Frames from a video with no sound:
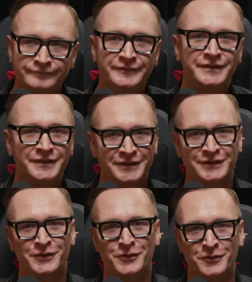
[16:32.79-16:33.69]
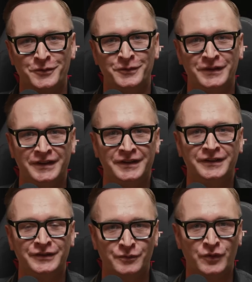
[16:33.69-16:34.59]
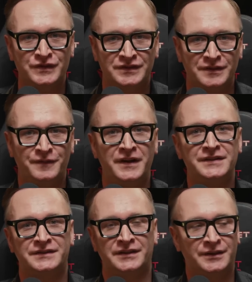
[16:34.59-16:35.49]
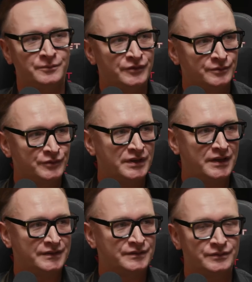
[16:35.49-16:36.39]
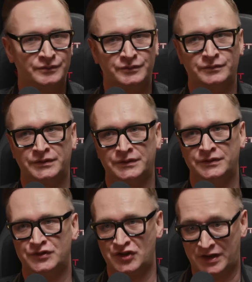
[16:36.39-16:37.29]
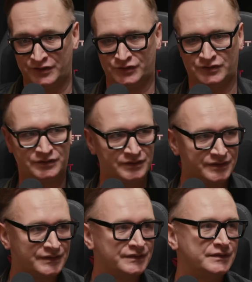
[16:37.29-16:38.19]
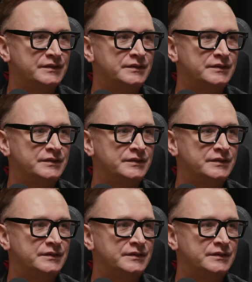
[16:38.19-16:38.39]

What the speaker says: We saw it was the first time when we had to challenge this